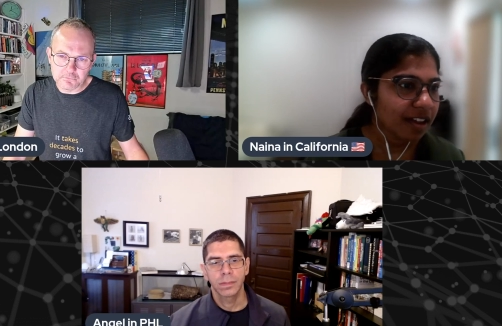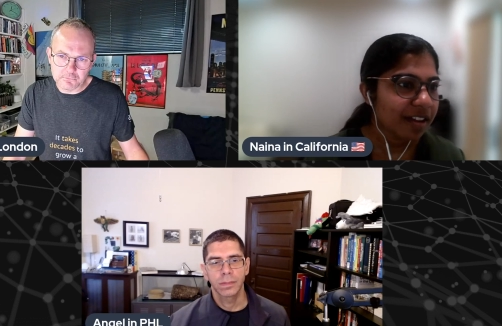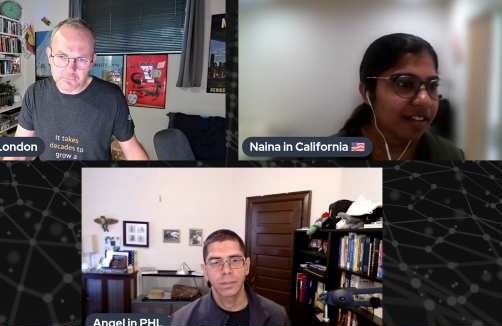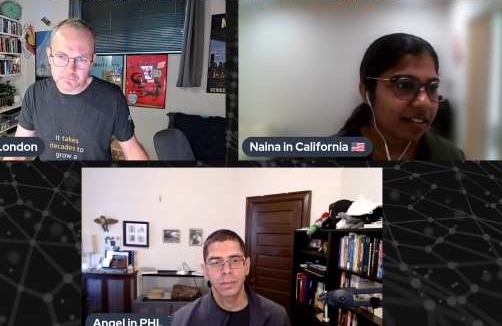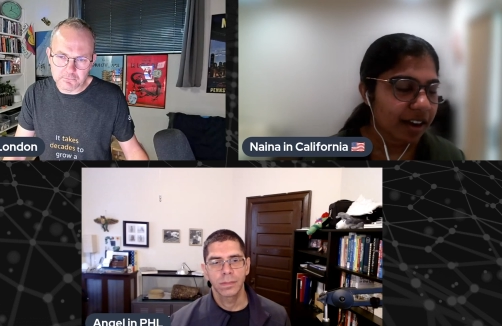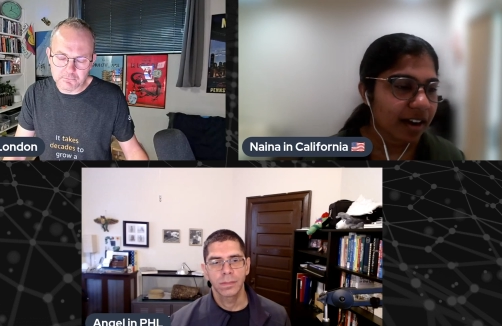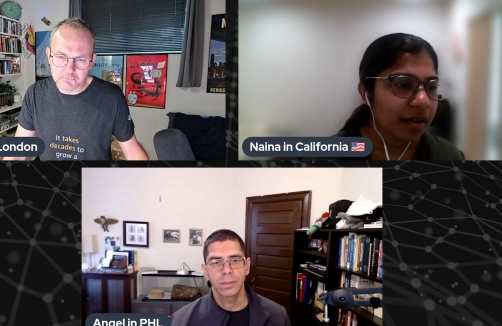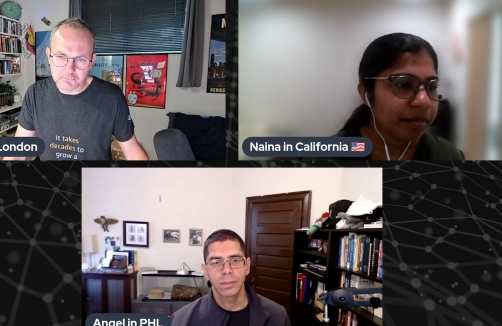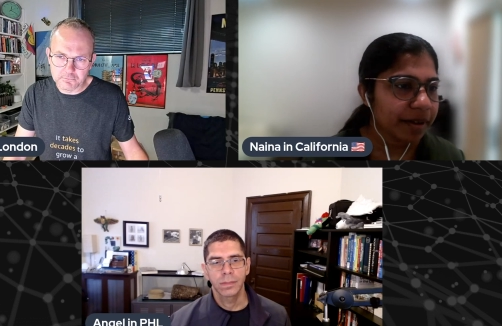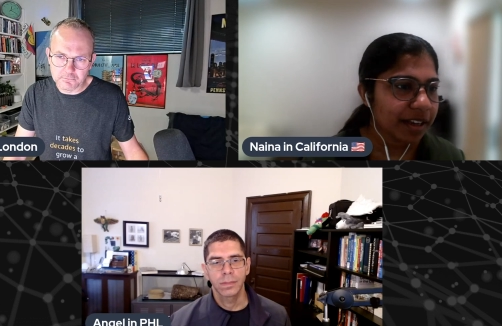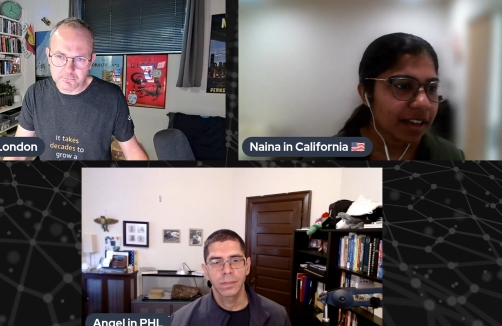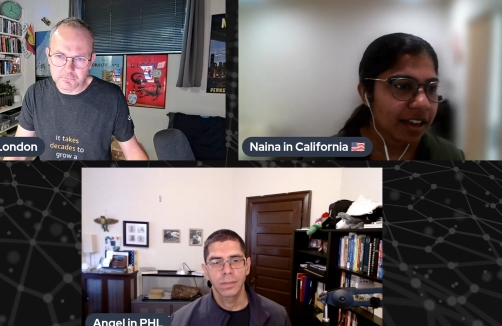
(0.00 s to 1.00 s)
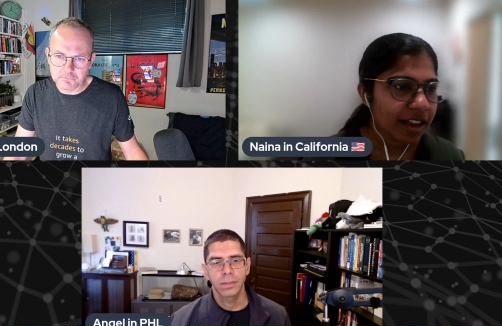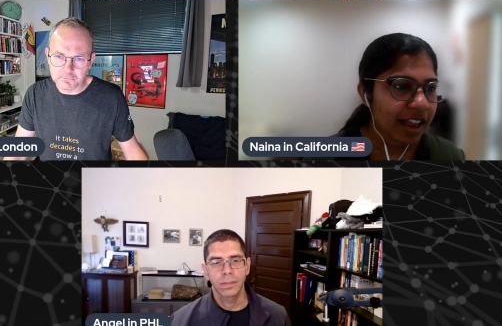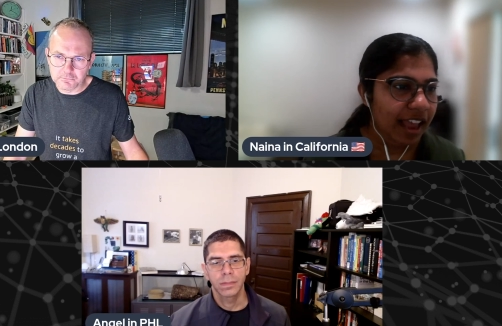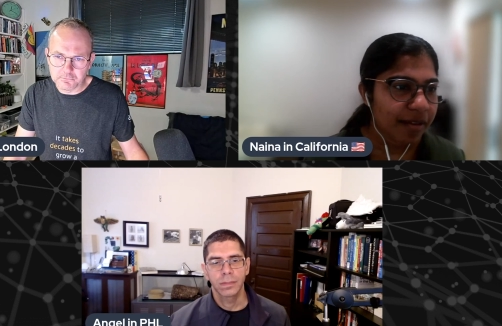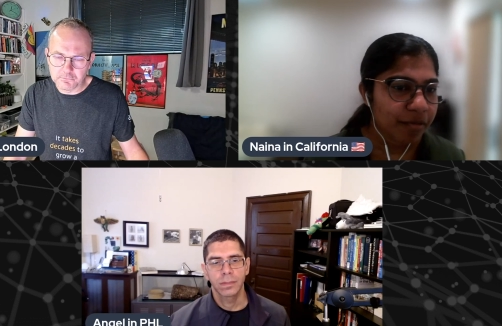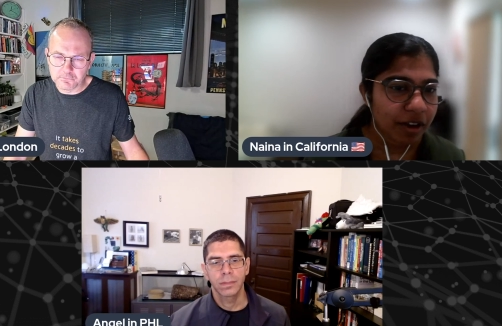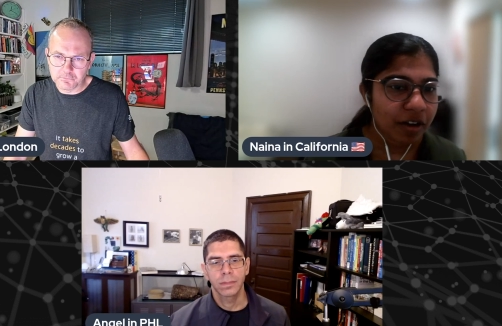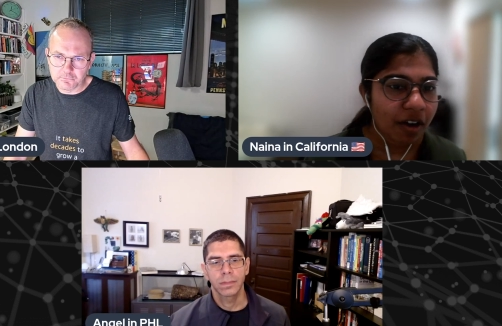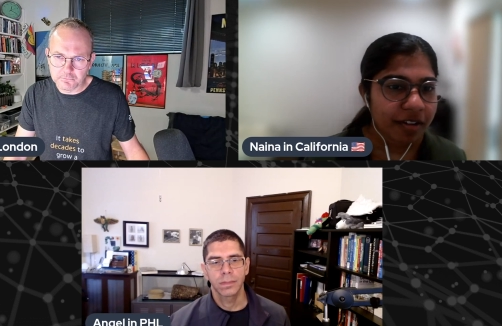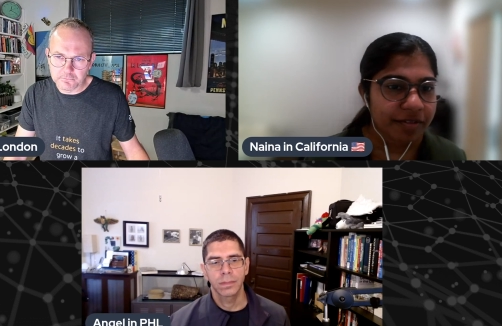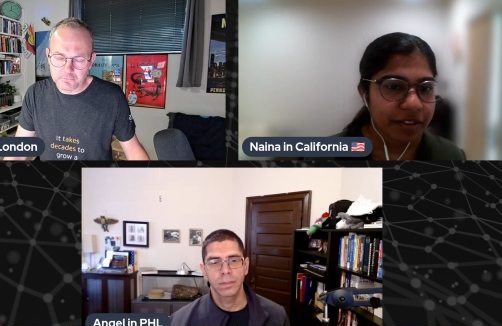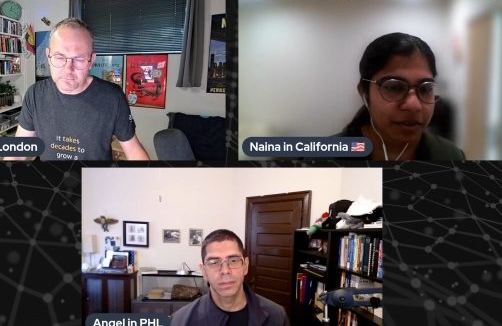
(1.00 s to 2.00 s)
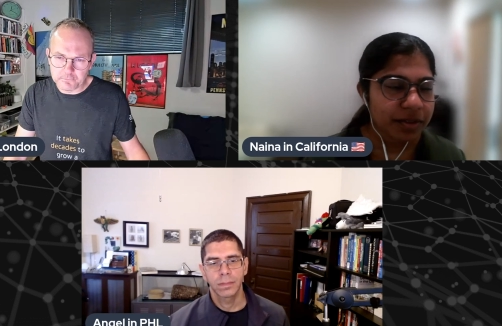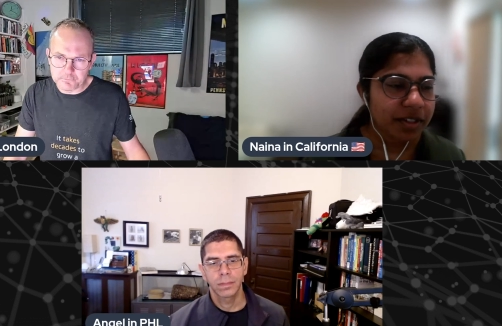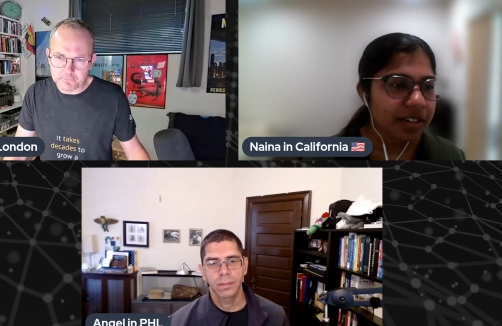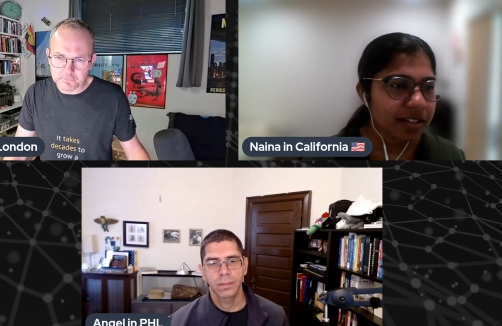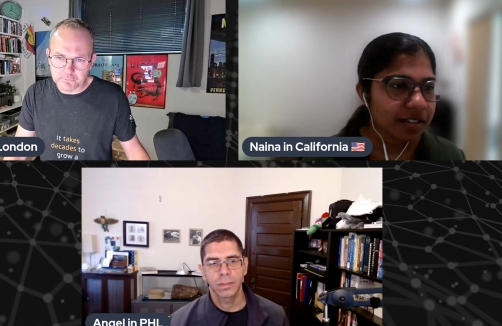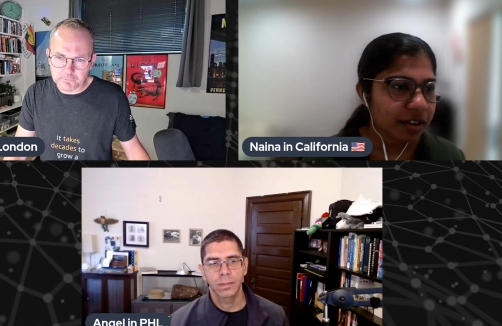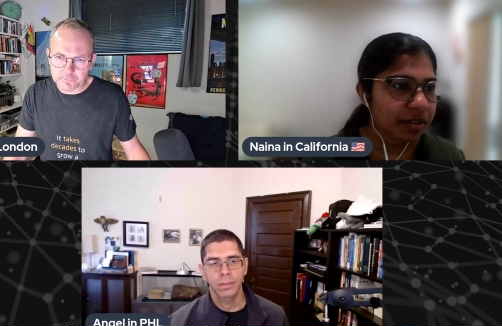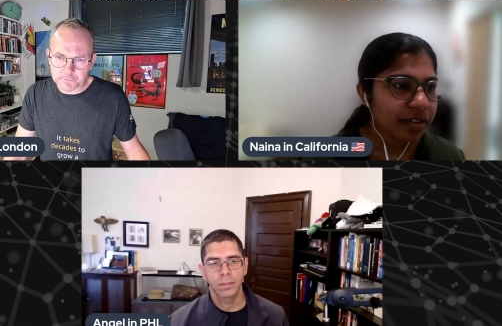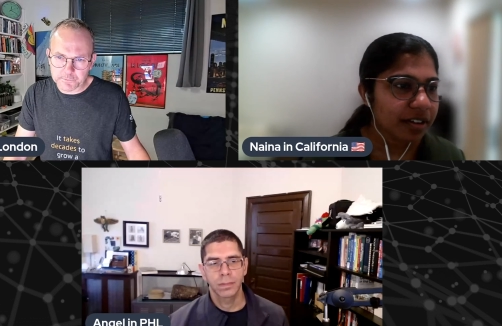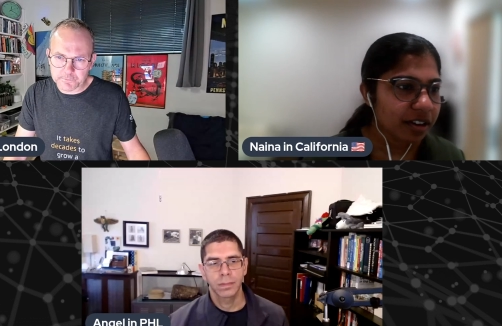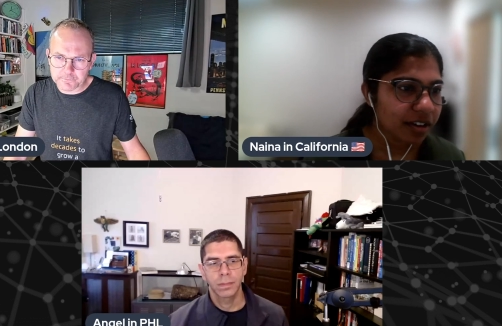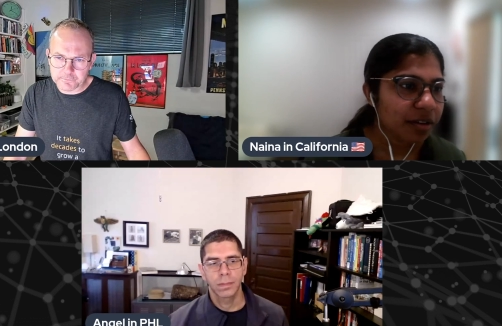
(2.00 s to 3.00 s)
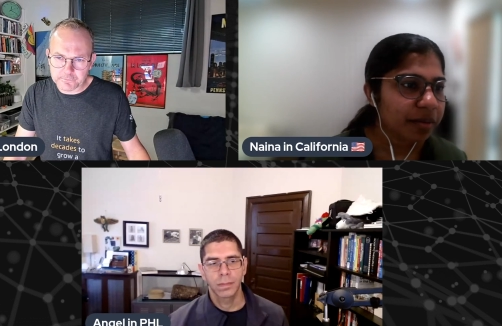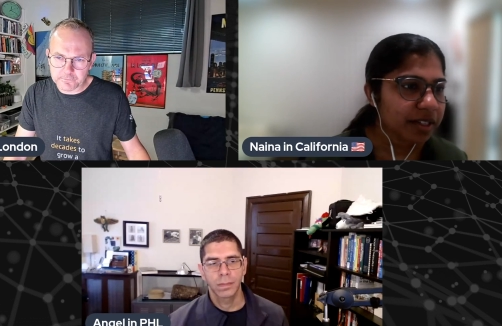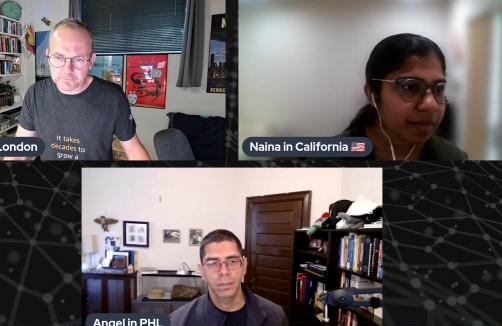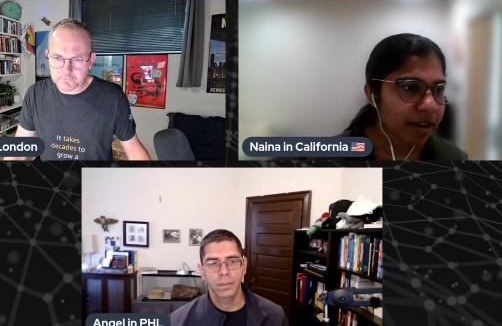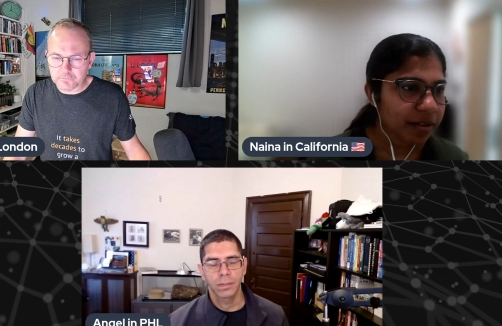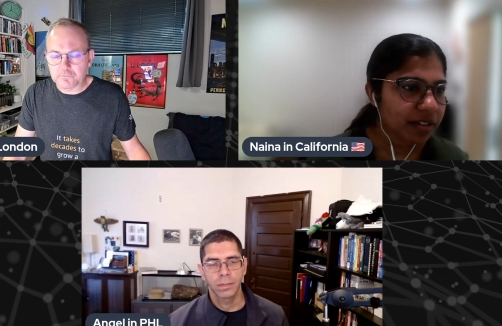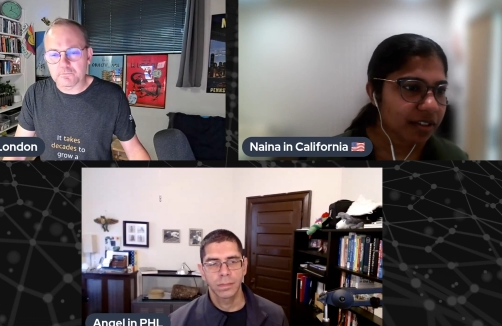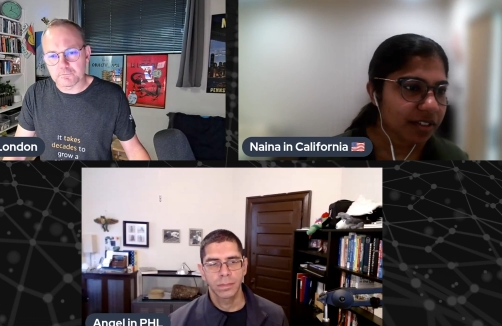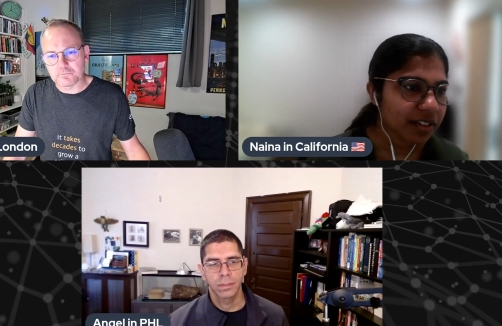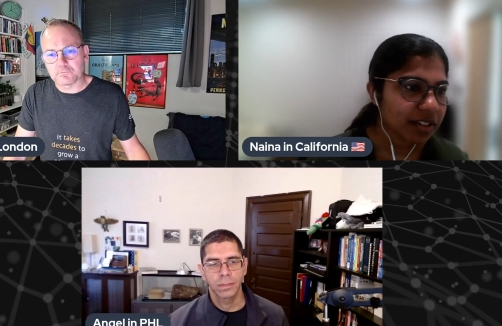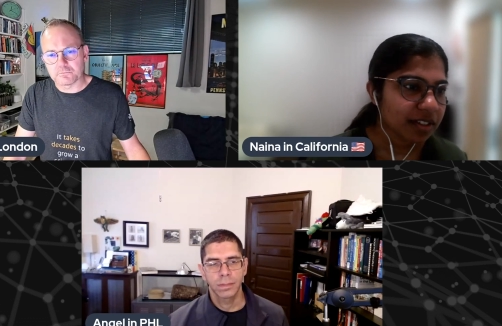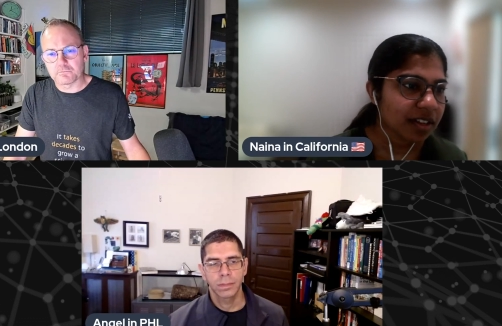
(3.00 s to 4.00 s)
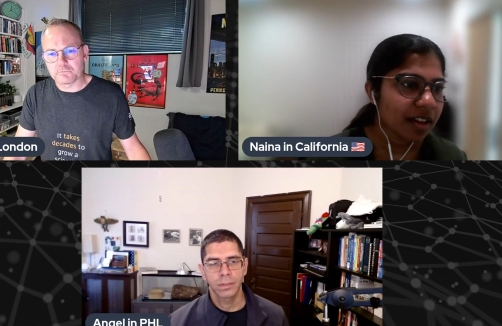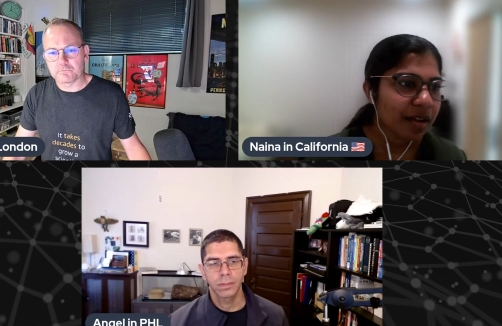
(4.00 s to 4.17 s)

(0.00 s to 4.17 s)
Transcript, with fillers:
Speaker 1: their company. And a lot of the use cases are geared towards microservices.